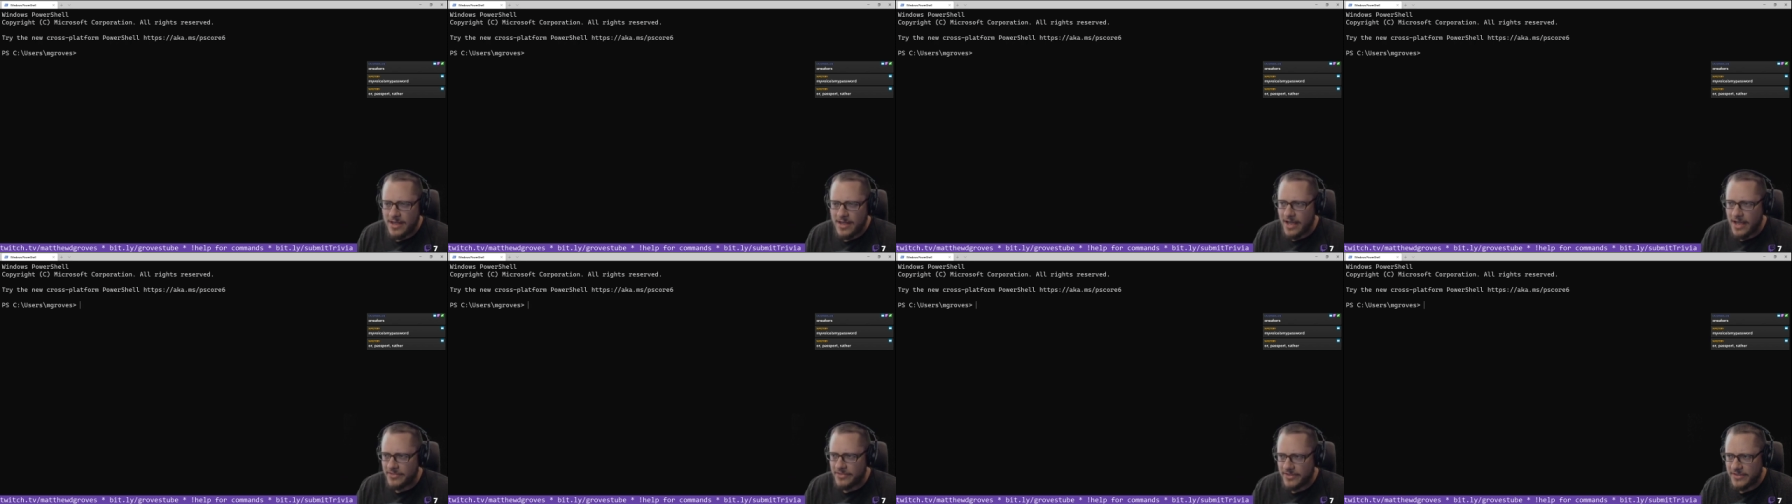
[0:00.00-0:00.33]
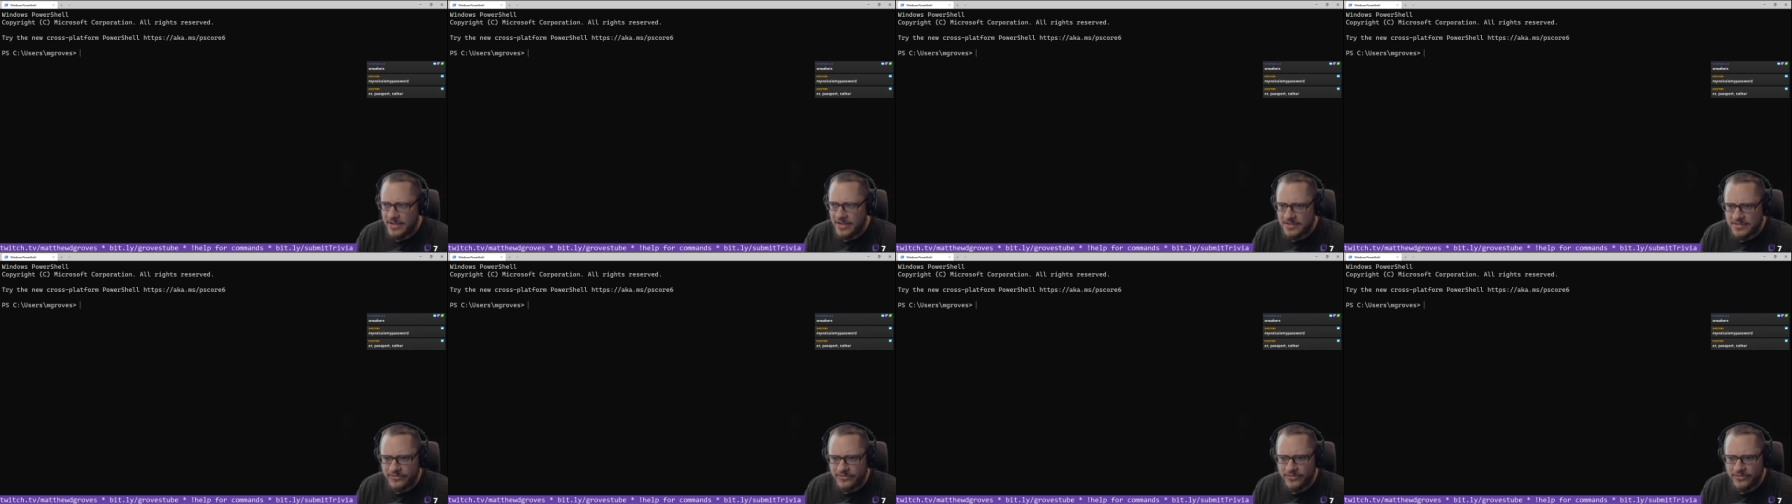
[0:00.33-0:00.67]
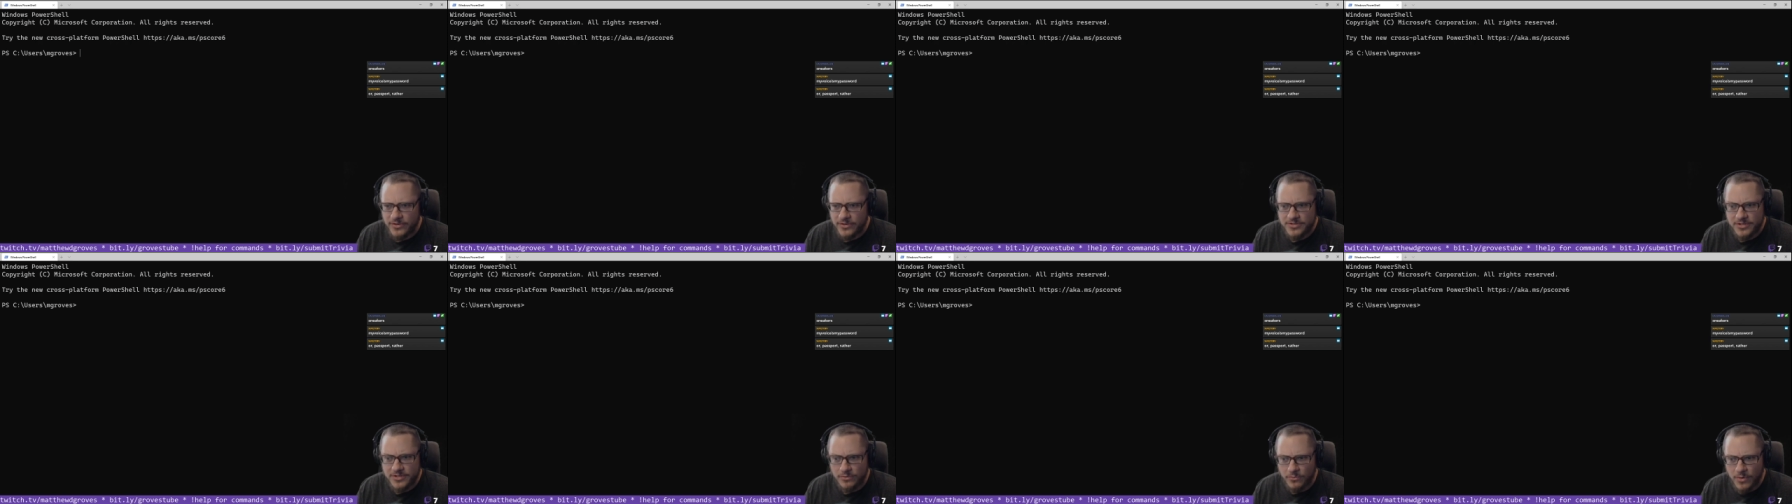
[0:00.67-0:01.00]
I think it's in
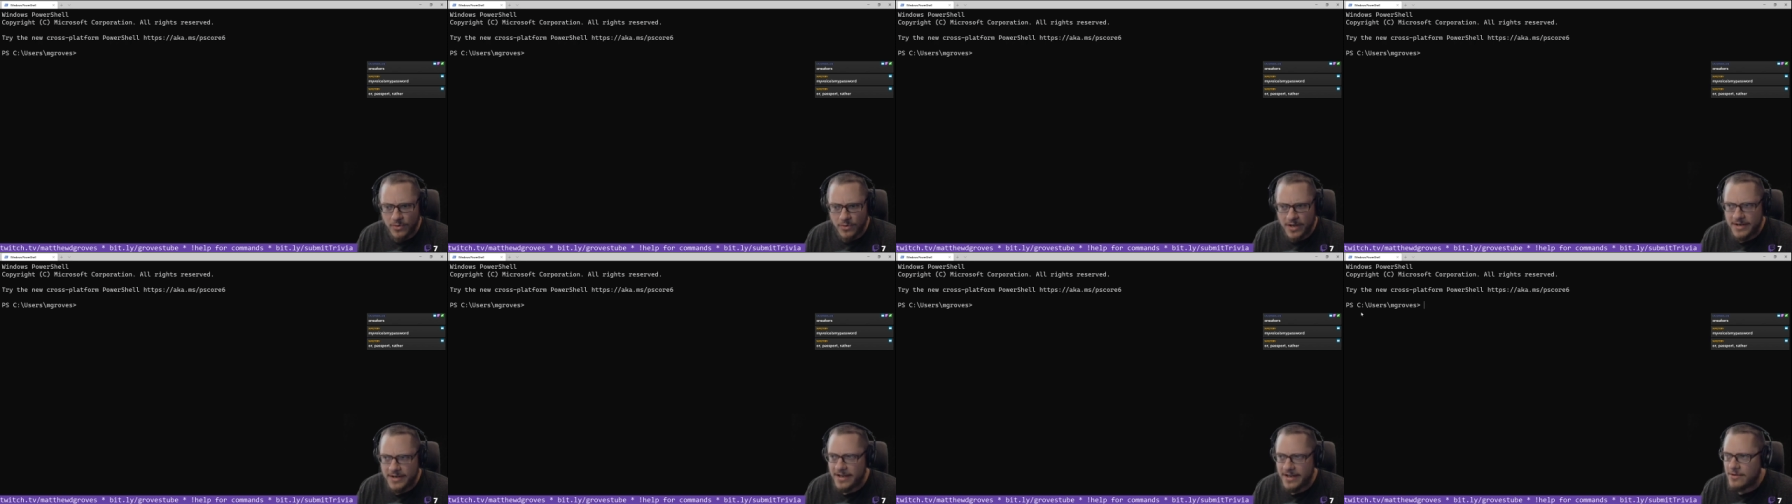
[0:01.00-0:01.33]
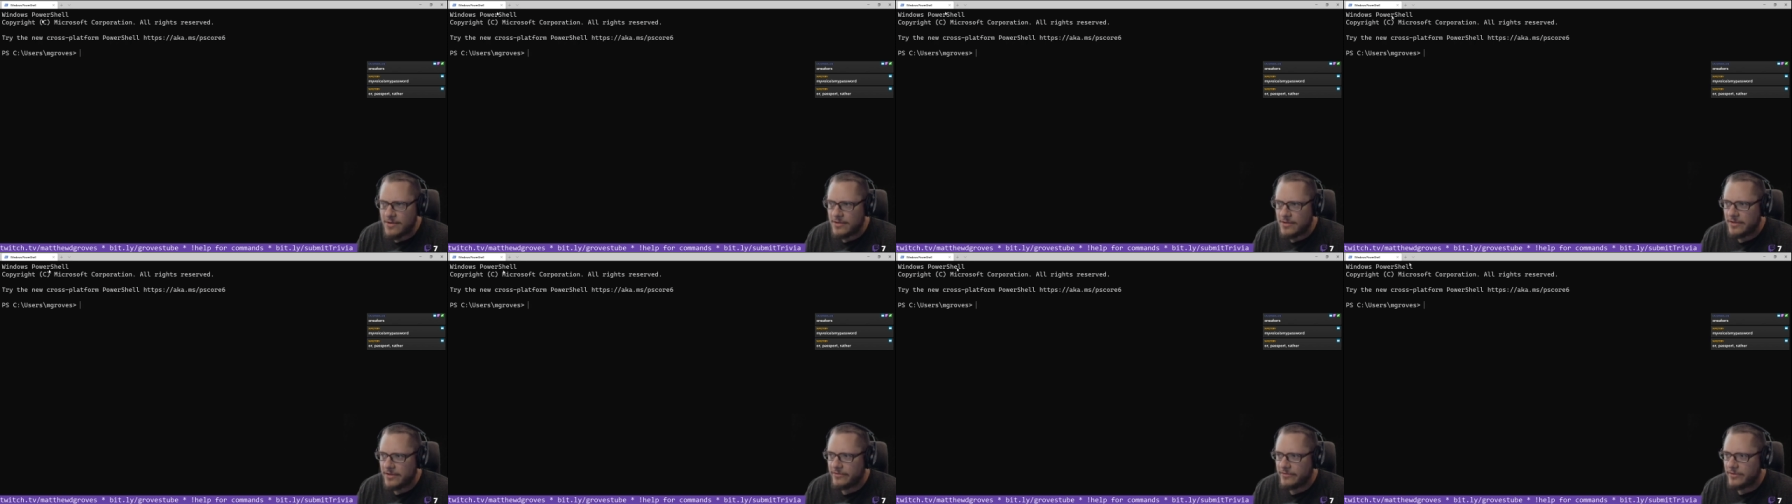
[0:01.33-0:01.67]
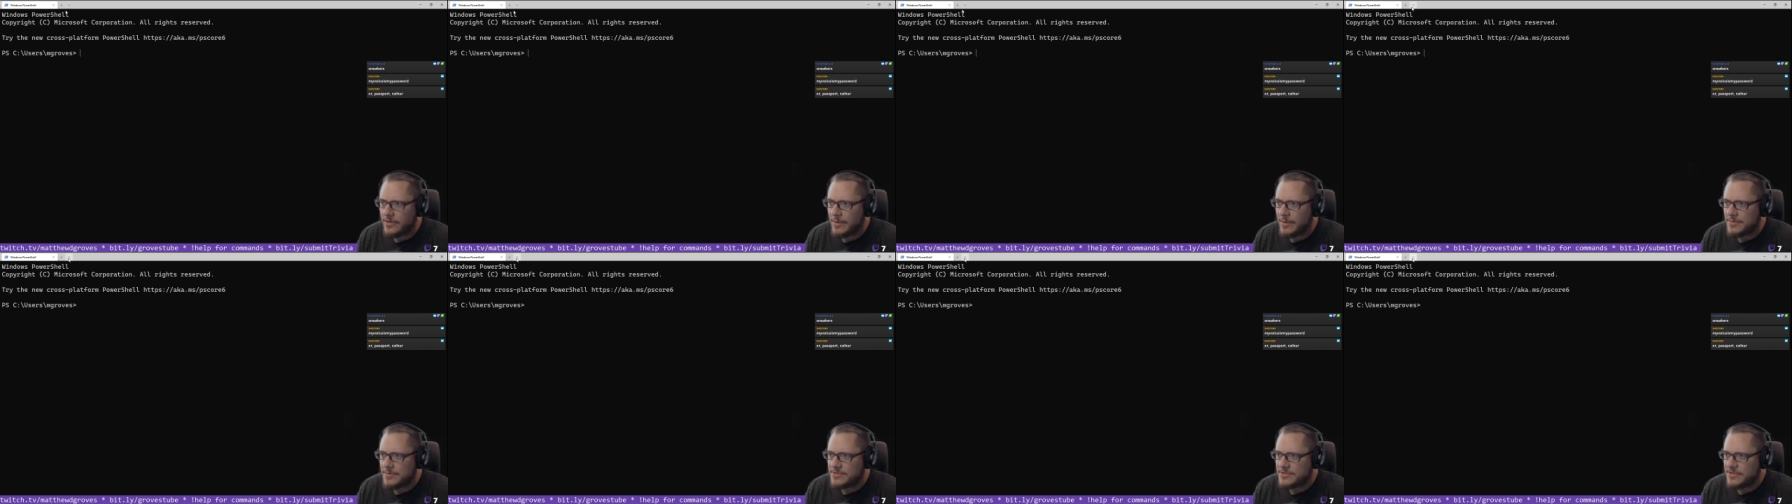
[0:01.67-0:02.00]
version 1 now, if I'm
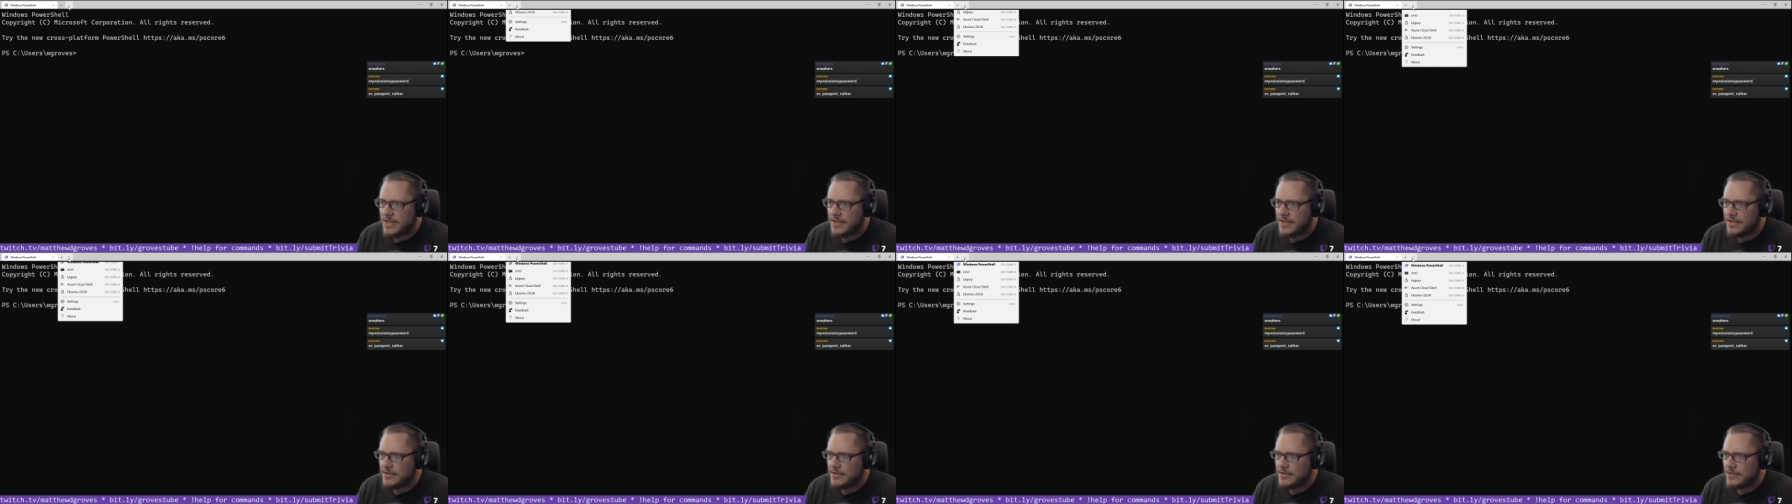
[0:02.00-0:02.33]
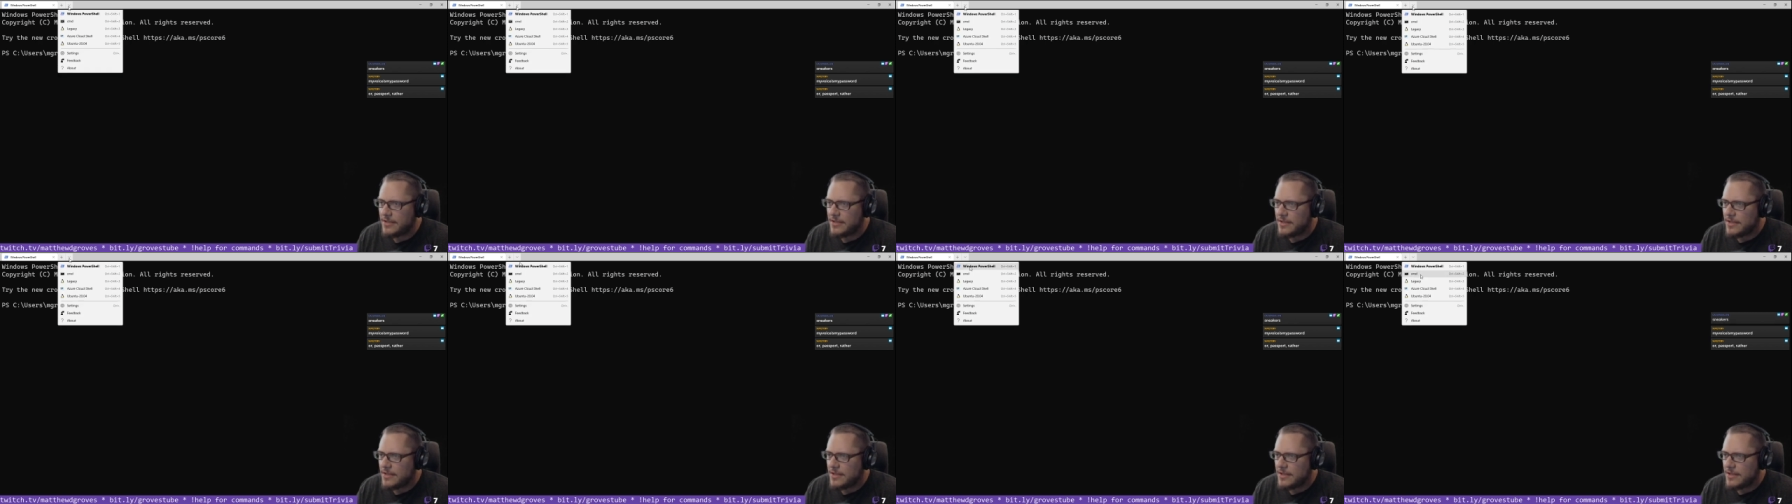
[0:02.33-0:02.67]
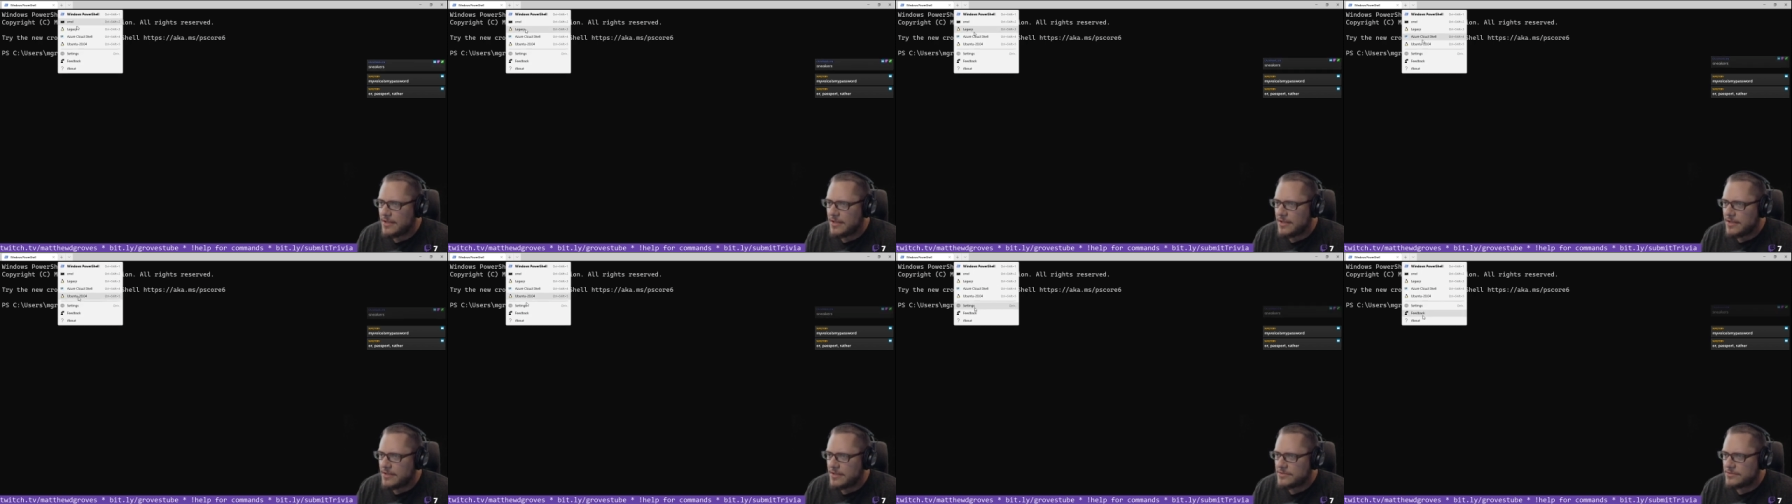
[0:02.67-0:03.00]
not mistaken.
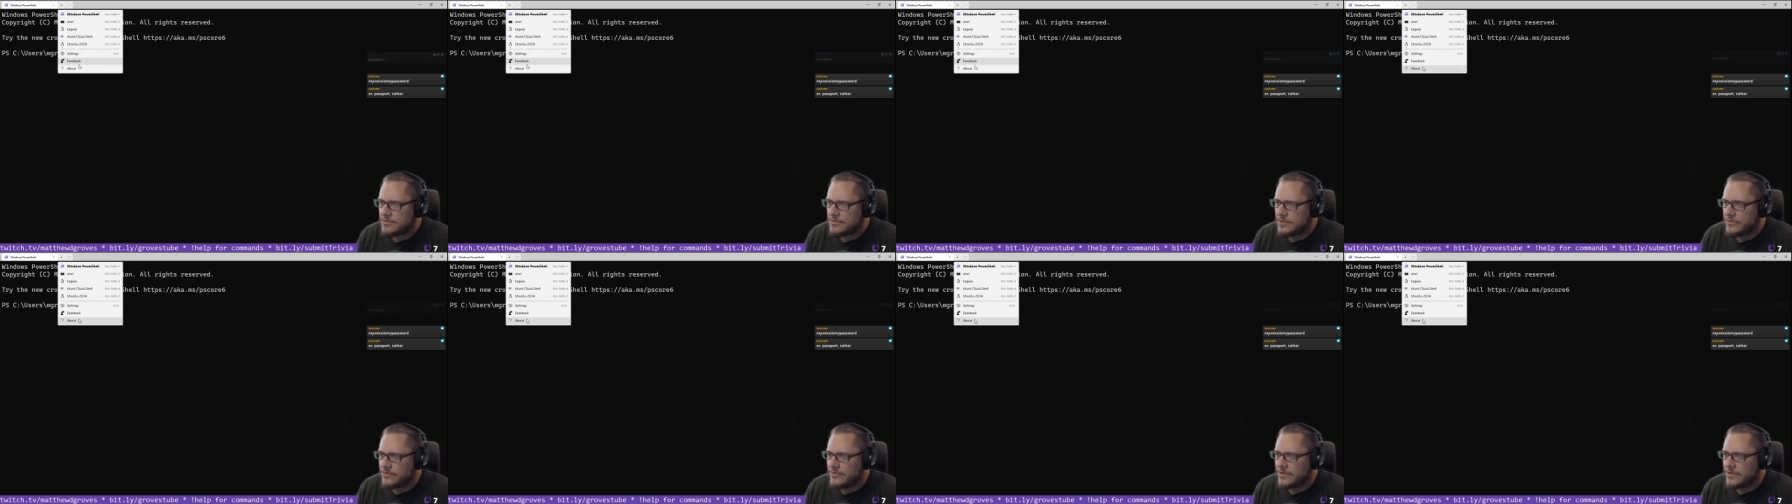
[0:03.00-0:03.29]
So if we